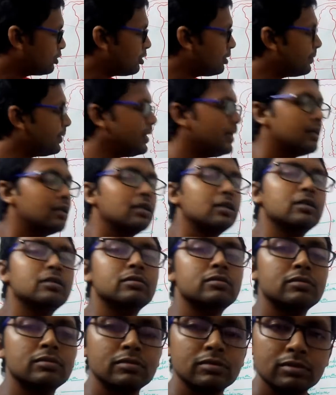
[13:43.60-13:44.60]
will be
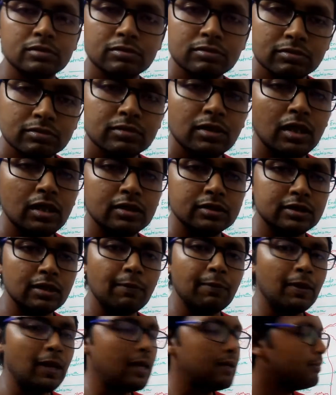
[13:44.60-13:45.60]

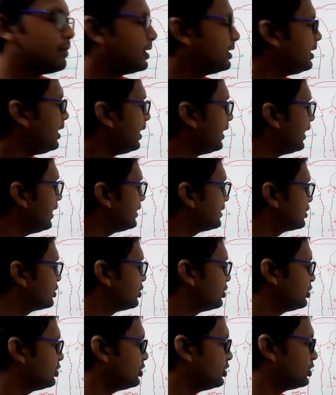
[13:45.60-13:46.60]
supplied by the
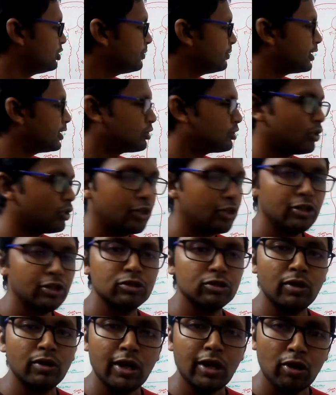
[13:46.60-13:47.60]
HCG, human chorionic
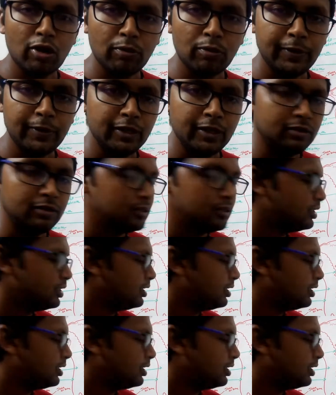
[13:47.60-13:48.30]
gonadotropin